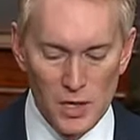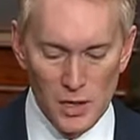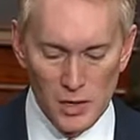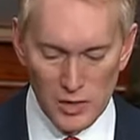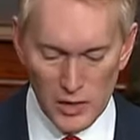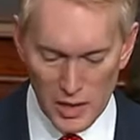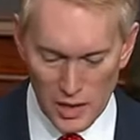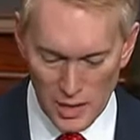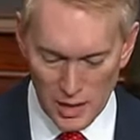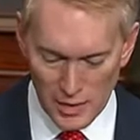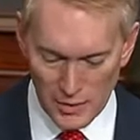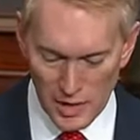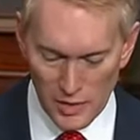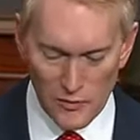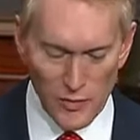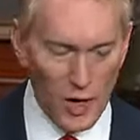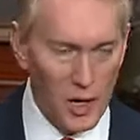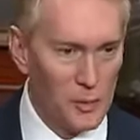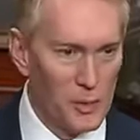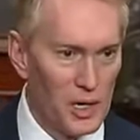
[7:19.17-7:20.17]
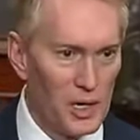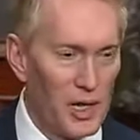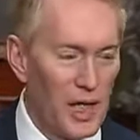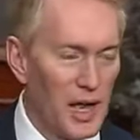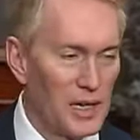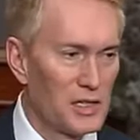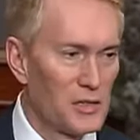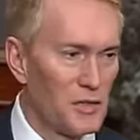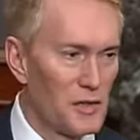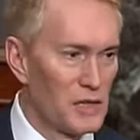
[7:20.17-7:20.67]
The environmental
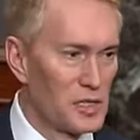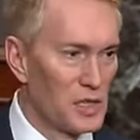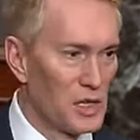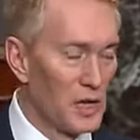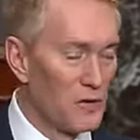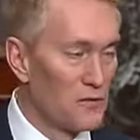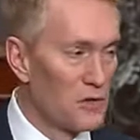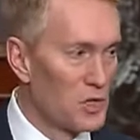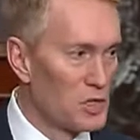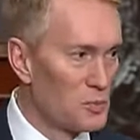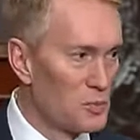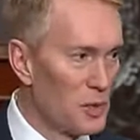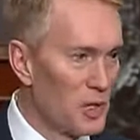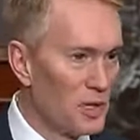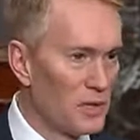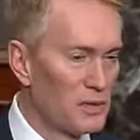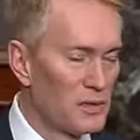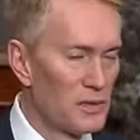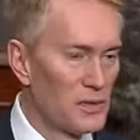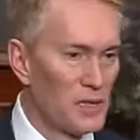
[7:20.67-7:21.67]
activists love this bill